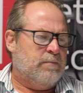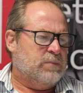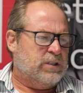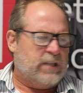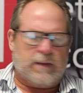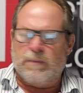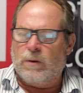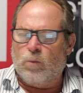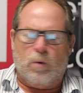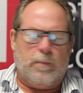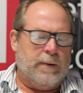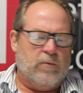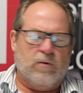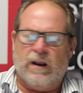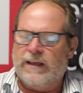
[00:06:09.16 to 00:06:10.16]
segment will
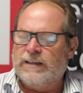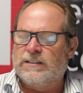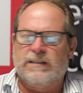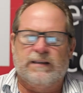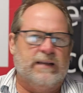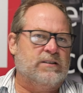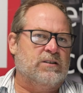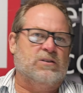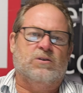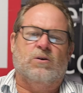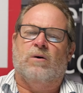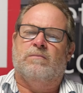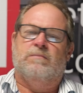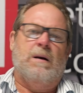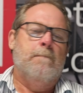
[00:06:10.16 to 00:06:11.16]
be released unless it's
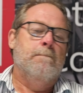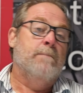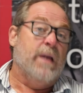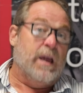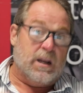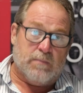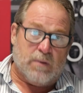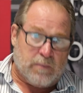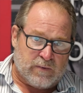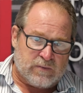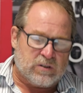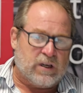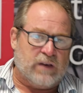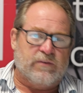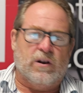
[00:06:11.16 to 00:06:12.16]
got a minimum of
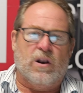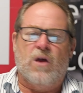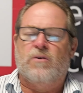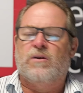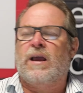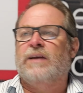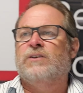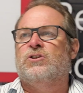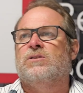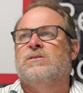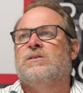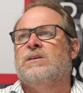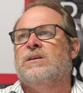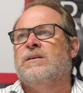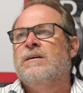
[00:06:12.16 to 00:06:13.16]
7
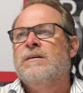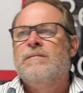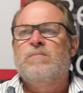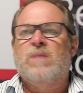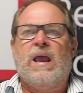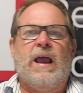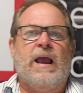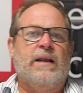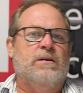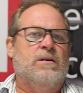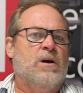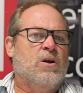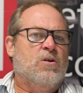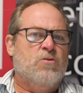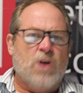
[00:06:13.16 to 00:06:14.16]
locations in it, and
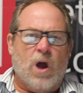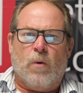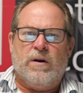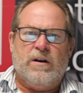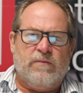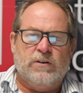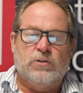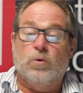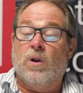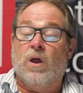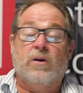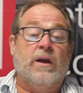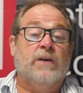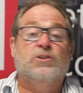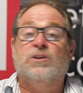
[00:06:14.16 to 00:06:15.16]
no individual
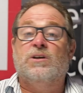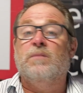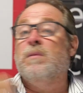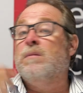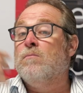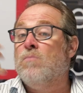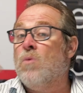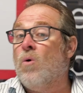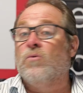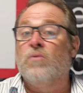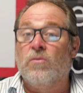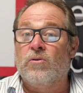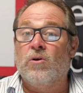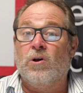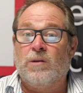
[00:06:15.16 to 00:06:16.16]
location can be more
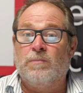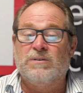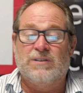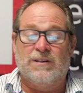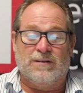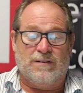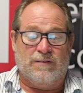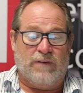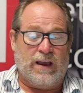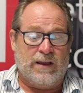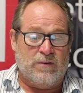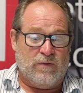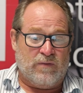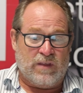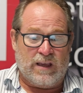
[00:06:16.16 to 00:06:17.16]
than 30% of the
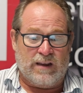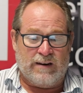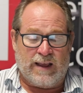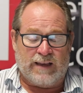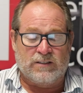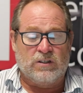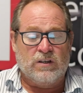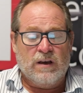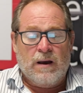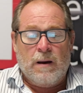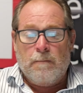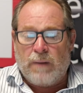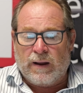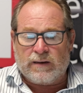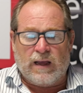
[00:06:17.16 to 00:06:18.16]
value of the index,
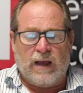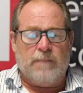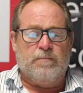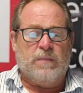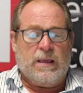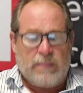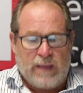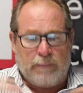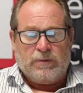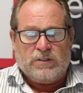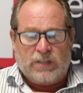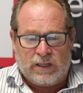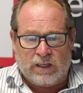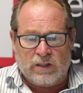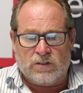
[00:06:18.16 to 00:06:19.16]
but in that
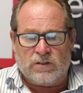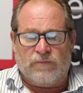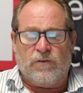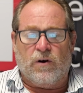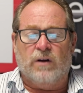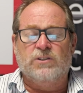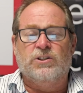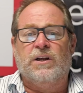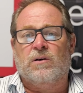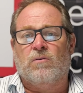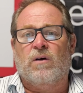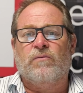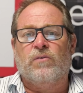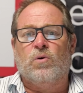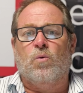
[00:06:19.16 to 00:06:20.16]
particular defined
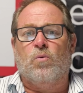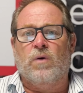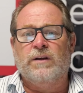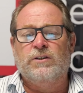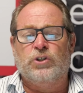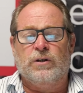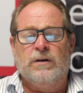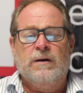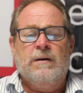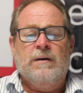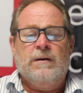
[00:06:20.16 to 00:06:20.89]
geographical region.